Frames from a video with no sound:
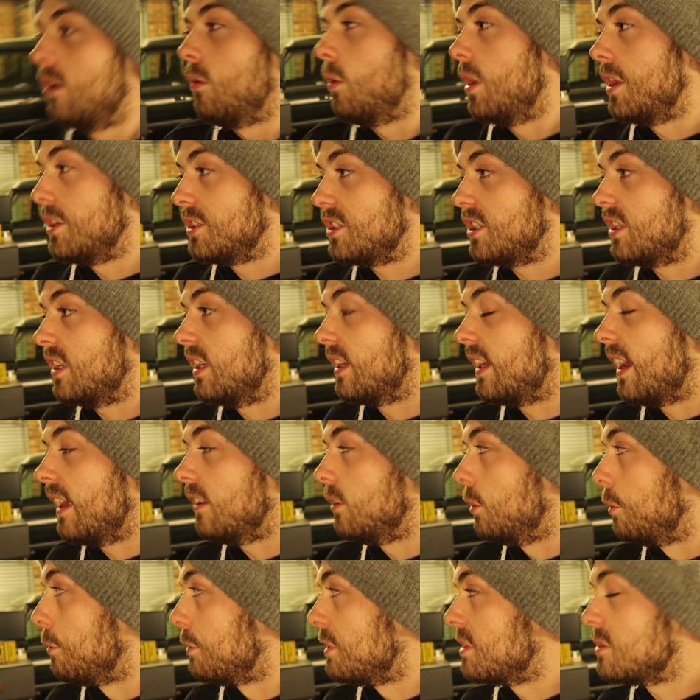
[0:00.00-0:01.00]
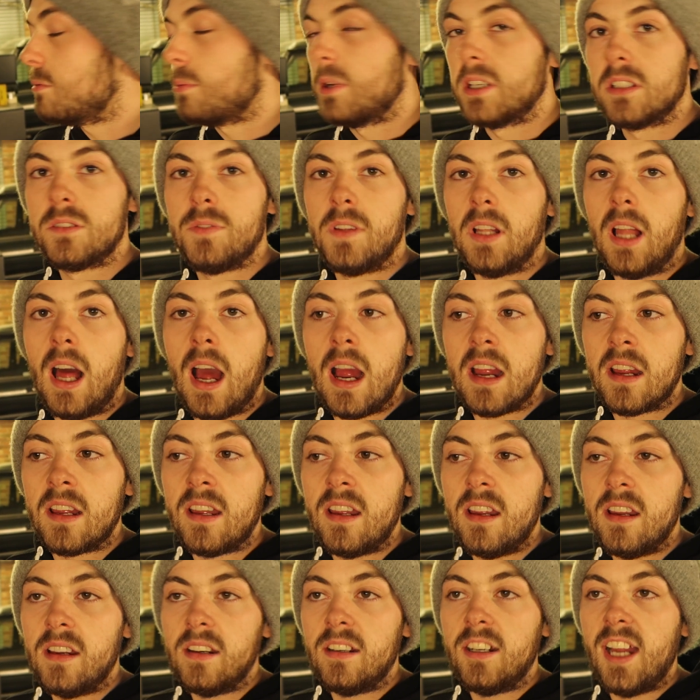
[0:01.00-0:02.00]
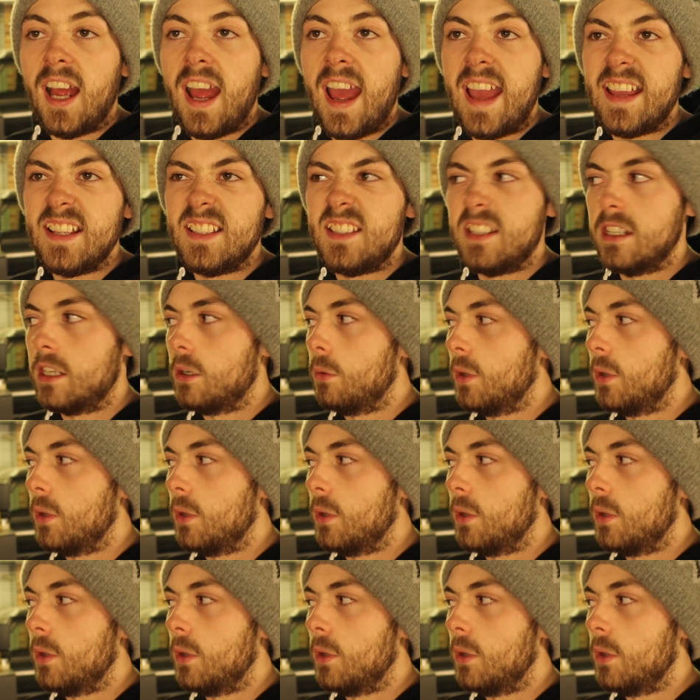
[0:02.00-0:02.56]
Whereas you can get lowering springs for like 80